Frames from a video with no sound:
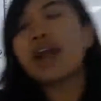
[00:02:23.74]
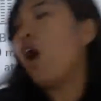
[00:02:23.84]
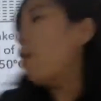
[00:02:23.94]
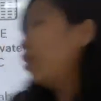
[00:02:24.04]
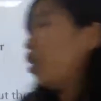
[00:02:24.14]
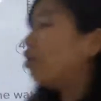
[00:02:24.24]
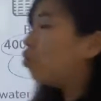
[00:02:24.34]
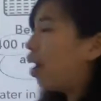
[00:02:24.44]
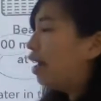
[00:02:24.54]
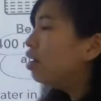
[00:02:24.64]
at option
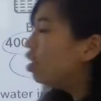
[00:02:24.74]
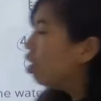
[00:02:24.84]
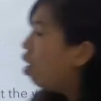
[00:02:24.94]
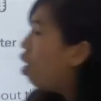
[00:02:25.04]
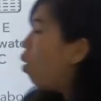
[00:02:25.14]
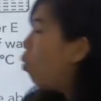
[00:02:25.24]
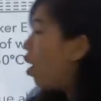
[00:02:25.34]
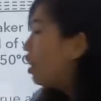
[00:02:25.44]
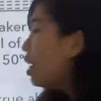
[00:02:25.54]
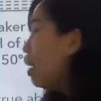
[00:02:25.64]
1,
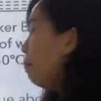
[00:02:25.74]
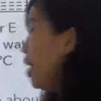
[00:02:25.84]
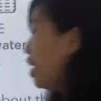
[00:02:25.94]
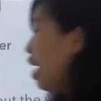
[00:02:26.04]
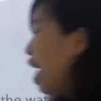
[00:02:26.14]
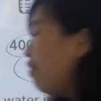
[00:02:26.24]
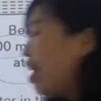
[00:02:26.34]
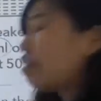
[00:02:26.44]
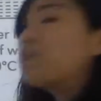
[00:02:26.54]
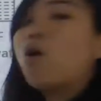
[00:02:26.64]
water in beaker F
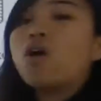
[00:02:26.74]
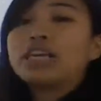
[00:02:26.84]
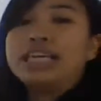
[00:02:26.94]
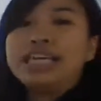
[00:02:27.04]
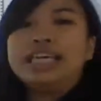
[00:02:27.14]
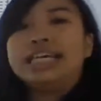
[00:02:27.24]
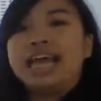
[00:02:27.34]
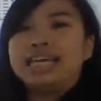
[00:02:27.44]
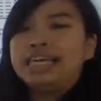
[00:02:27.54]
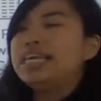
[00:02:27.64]
has more heat
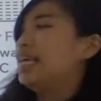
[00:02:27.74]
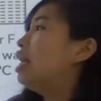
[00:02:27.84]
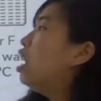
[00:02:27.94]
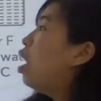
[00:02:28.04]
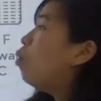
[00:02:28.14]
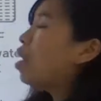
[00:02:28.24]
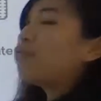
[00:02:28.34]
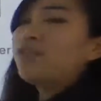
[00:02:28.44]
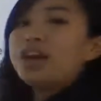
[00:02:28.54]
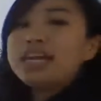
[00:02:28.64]
than E. We have
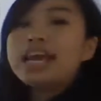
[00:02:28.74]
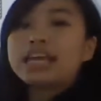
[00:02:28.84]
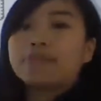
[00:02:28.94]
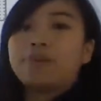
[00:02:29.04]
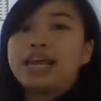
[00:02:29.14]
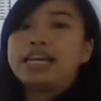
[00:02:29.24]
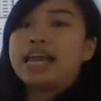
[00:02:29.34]
already explained